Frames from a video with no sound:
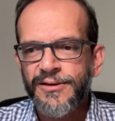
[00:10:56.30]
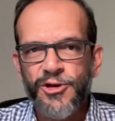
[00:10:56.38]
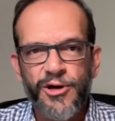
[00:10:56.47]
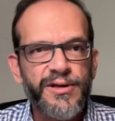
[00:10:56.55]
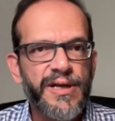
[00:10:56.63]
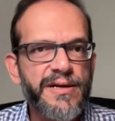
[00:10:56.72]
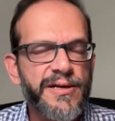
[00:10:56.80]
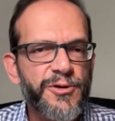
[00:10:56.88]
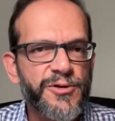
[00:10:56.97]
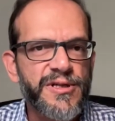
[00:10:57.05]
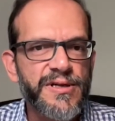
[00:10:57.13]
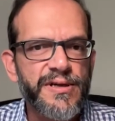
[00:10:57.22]
thought that
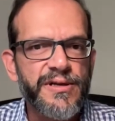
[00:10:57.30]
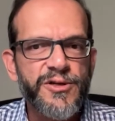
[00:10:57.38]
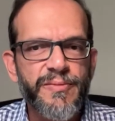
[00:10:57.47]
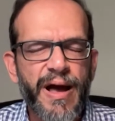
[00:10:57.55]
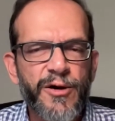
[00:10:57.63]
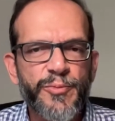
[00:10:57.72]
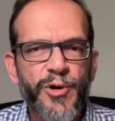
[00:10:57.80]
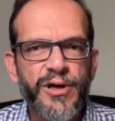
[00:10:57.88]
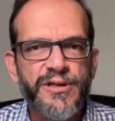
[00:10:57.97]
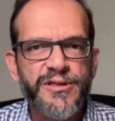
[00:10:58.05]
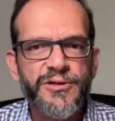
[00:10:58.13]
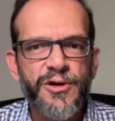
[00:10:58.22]
nicotine in tobacco
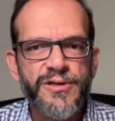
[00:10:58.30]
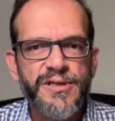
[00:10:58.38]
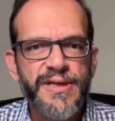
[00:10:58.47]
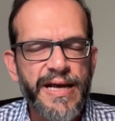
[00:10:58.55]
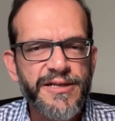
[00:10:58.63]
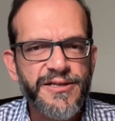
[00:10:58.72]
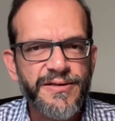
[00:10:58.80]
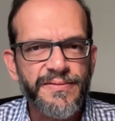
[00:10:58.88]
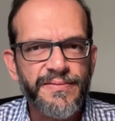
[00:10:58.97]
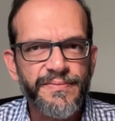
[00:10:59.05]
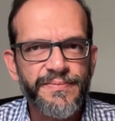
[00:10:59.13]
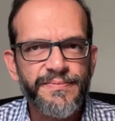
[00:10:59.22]
products causes cancer
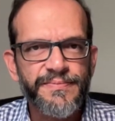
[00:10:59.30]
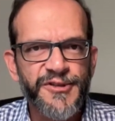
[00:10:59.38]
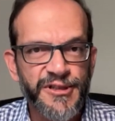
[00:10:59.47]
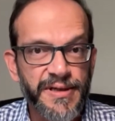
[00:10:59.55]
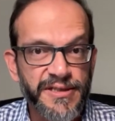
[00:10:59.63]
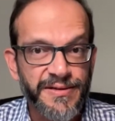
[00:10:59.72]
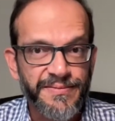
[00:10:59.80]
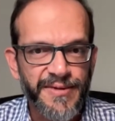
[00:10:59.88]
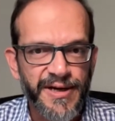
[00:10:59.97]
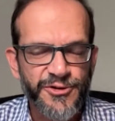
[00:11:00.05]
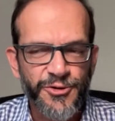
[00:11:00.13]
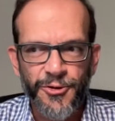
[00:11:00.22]
which it doesn't
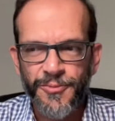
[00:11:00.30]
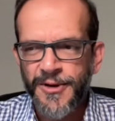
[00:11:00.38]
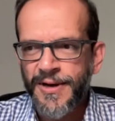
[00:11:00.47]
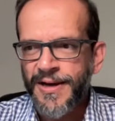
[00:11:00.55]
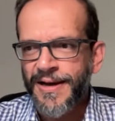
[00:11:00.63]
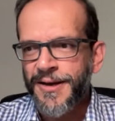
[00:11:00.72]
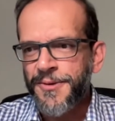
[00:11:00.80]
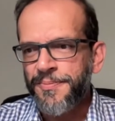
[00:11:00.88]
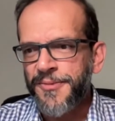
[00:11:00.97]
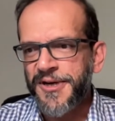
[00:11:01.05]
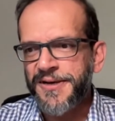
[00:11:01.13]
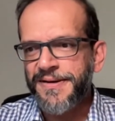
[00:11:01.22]
as you know
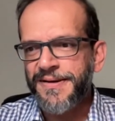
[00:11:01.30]
but